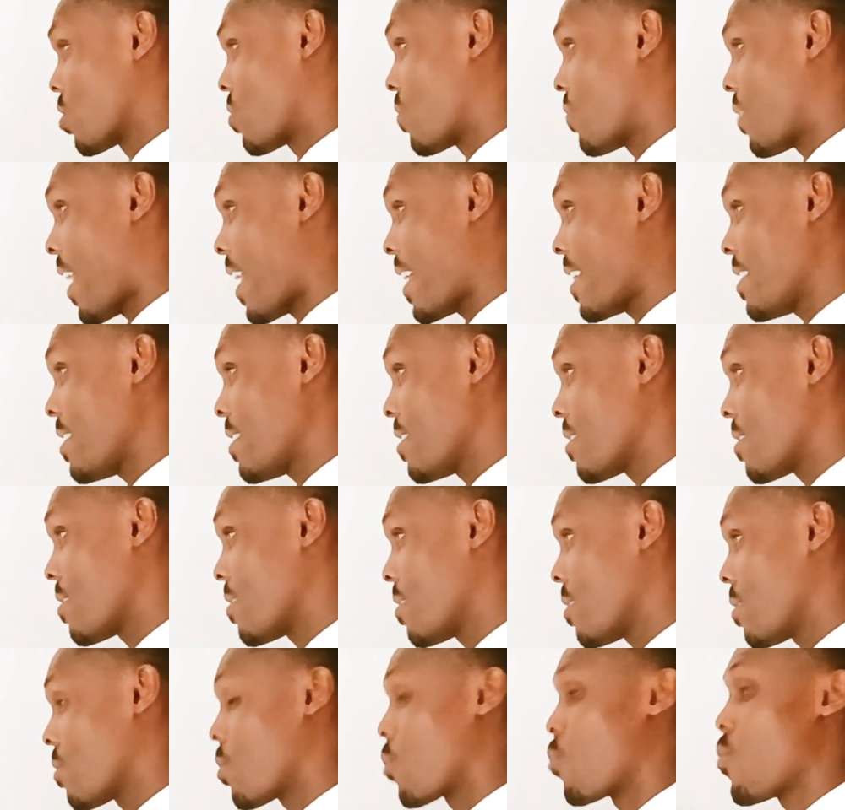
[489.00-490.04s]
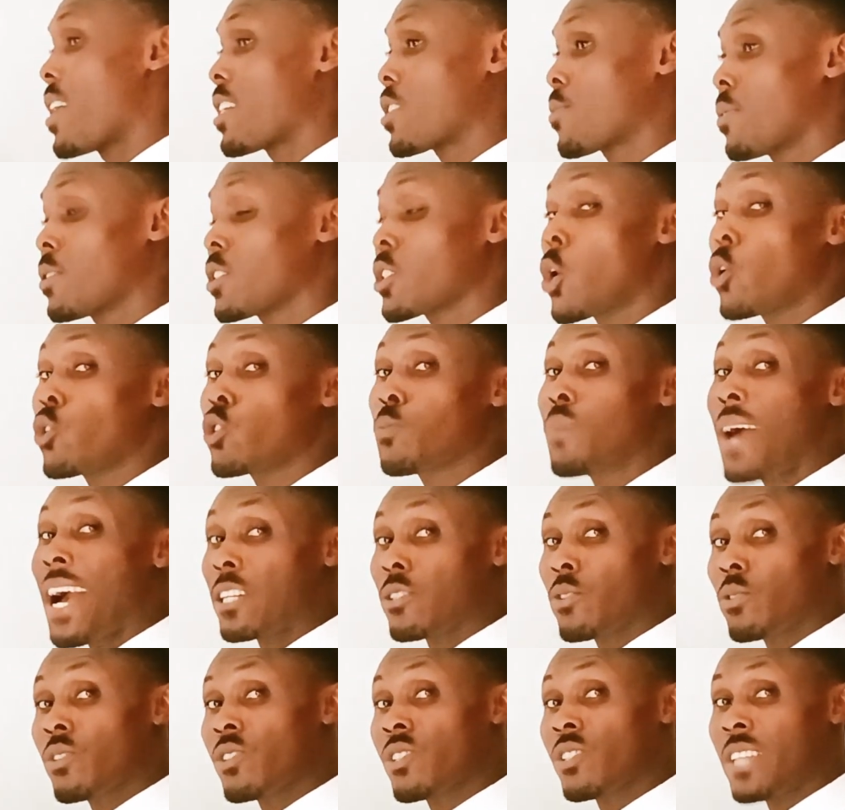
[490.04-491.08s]
Aren't they? The response goes
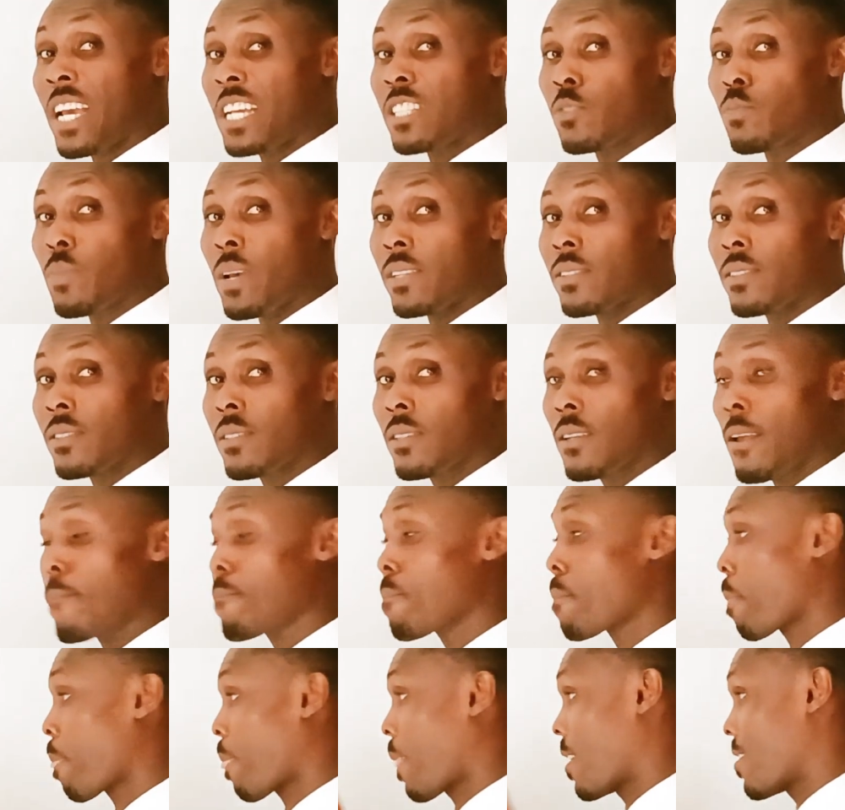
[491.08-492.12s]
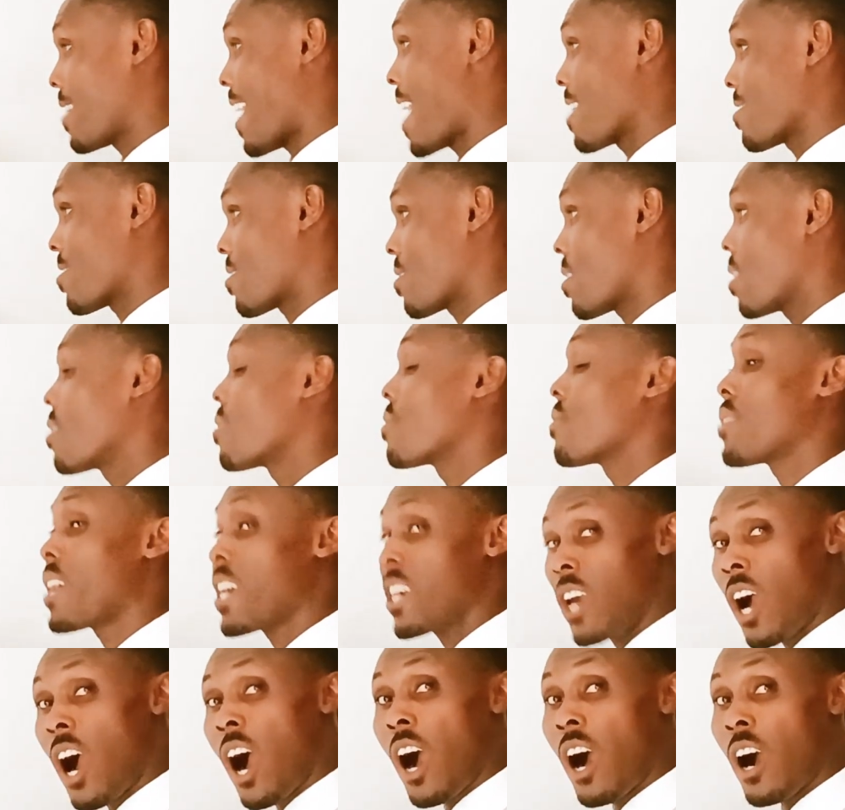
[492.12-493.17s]
back to the statement. Yes,
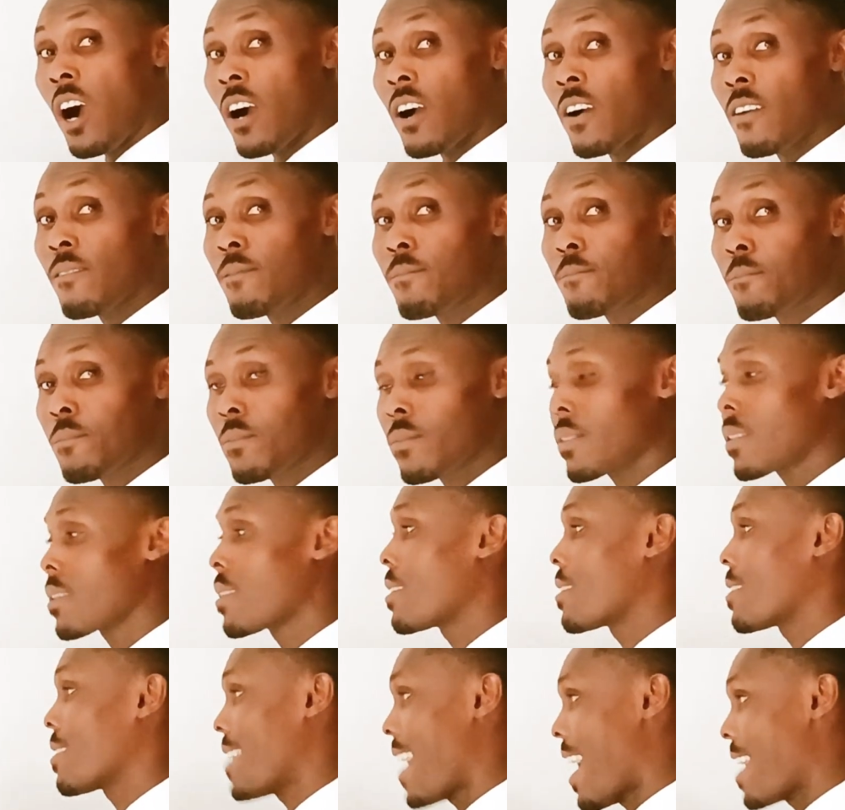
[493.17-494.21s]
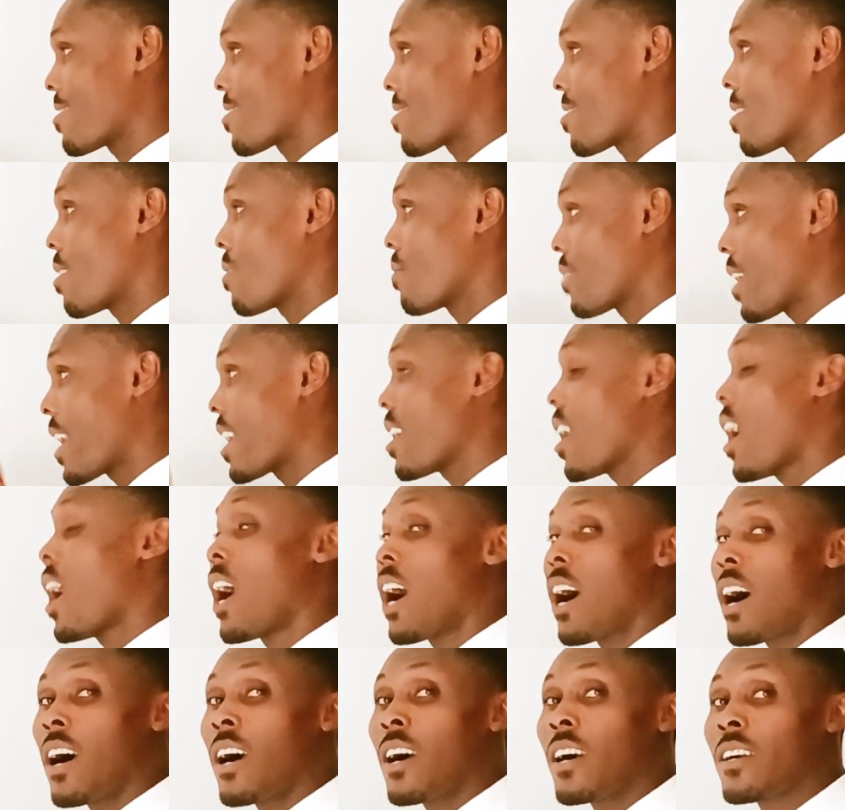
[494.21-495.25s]
they are. Yes, they
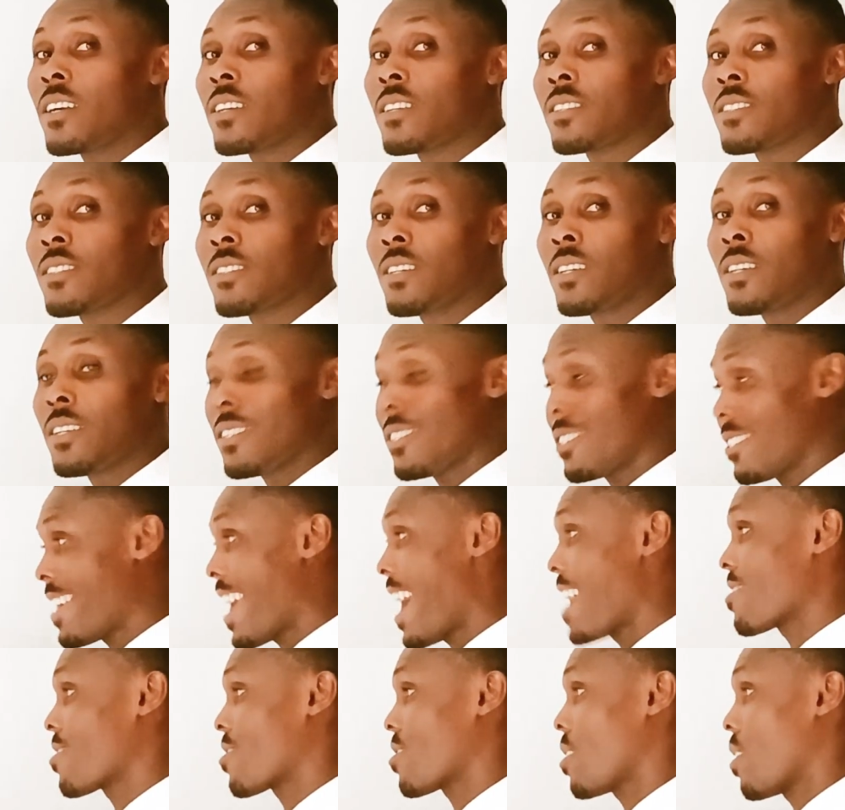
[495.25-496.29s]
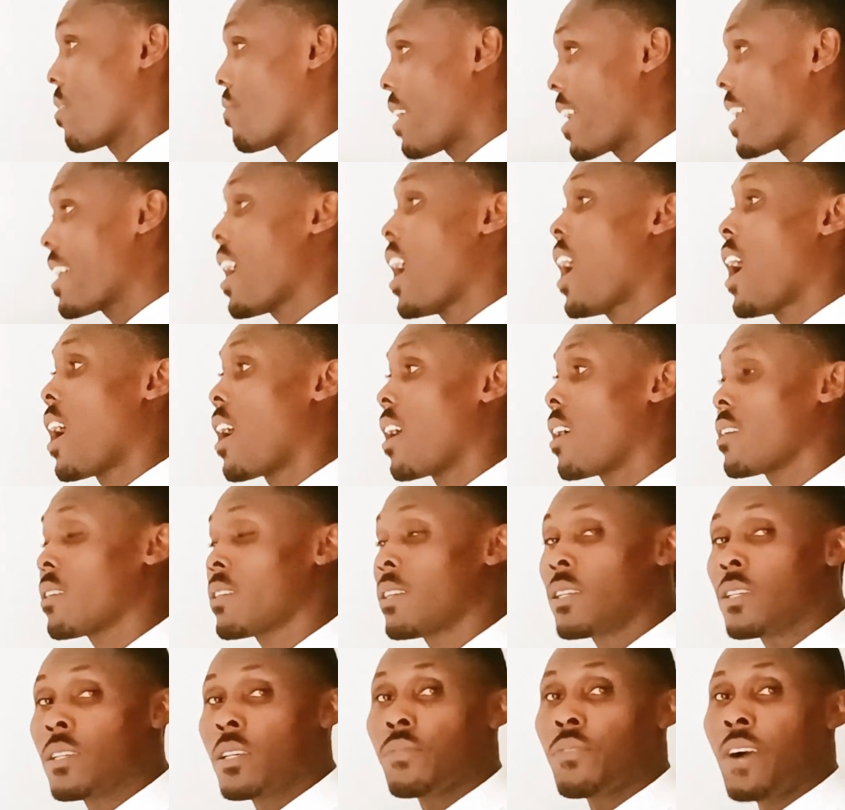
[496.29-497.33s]
are. Yes, they
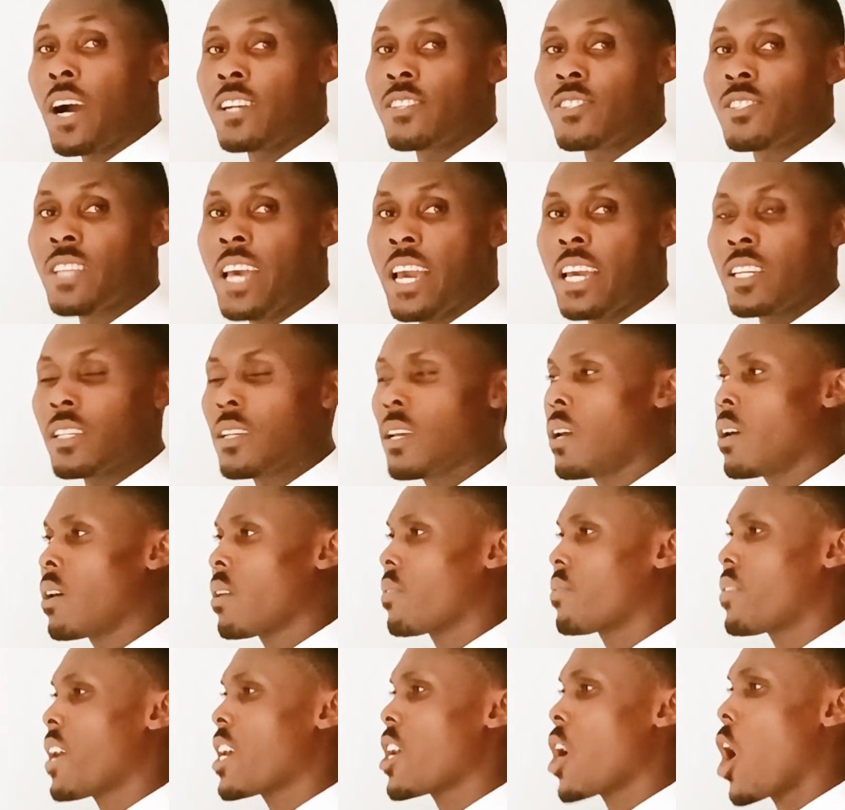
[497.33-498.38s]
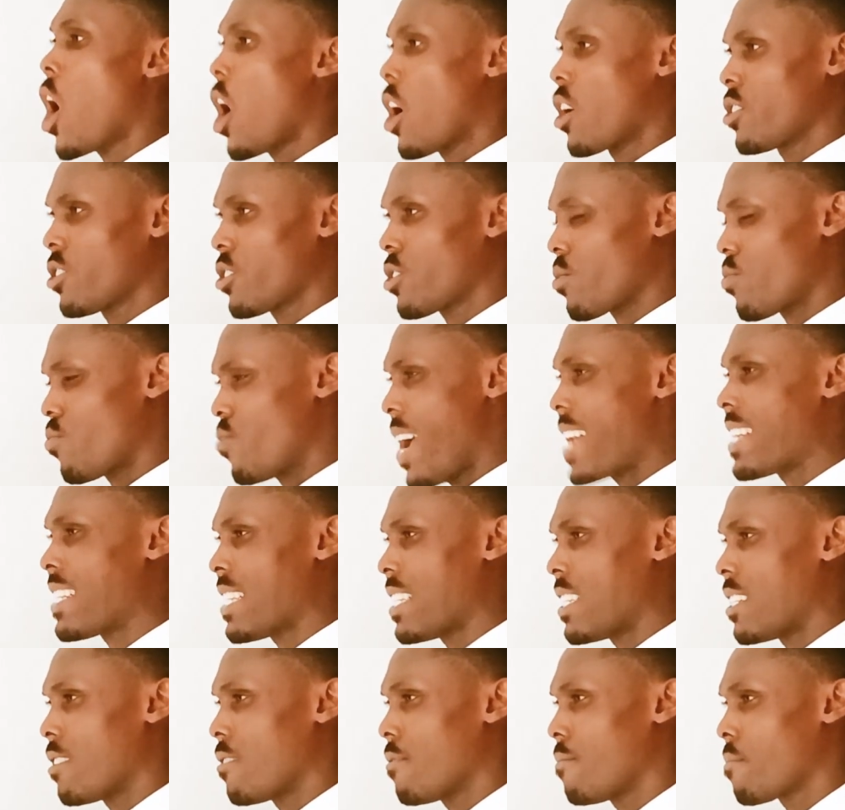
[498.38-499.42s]
are. If I say, they aren't
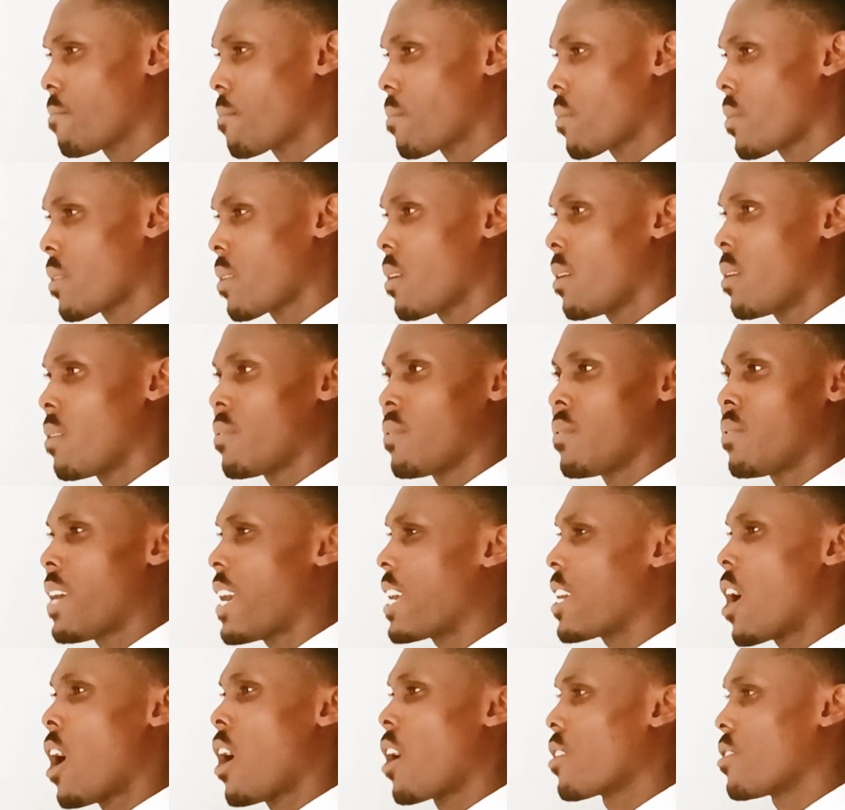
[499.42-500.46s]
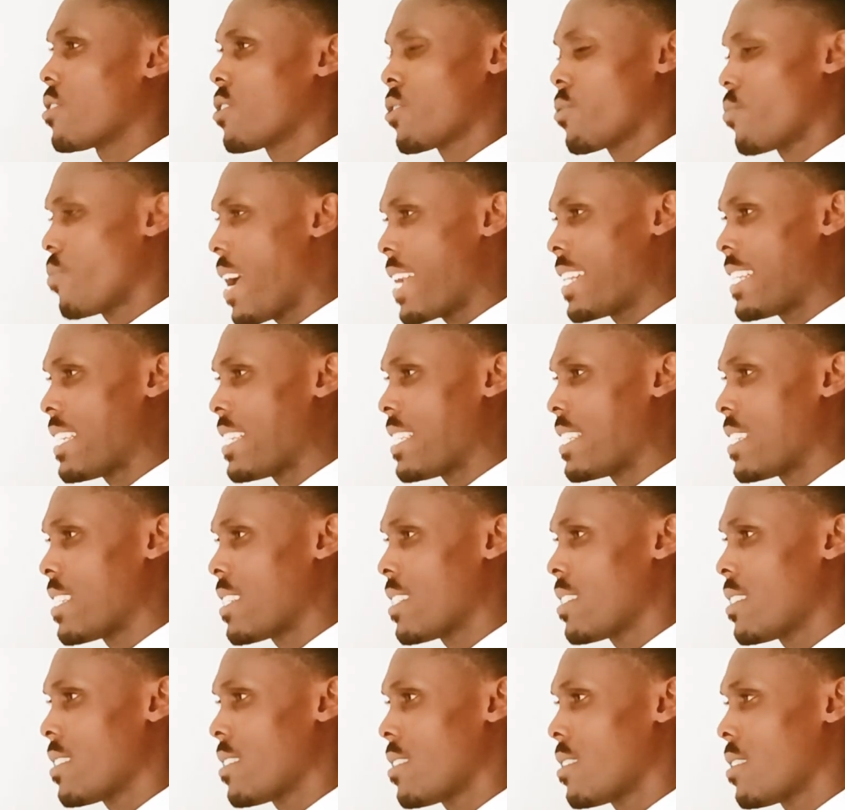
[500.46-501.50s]
ready. They aren't ready.
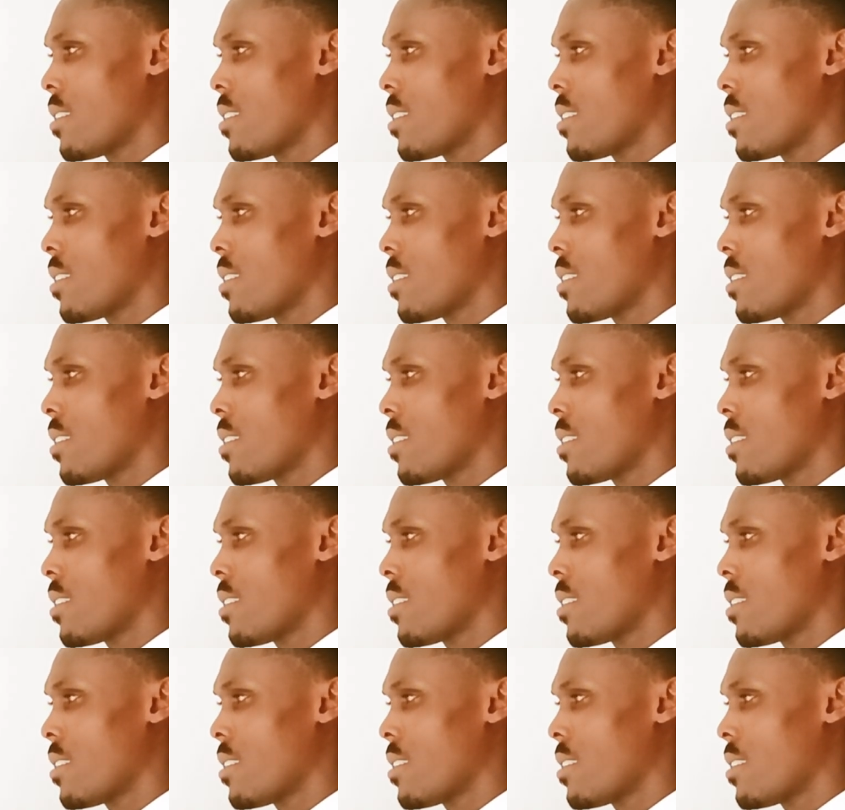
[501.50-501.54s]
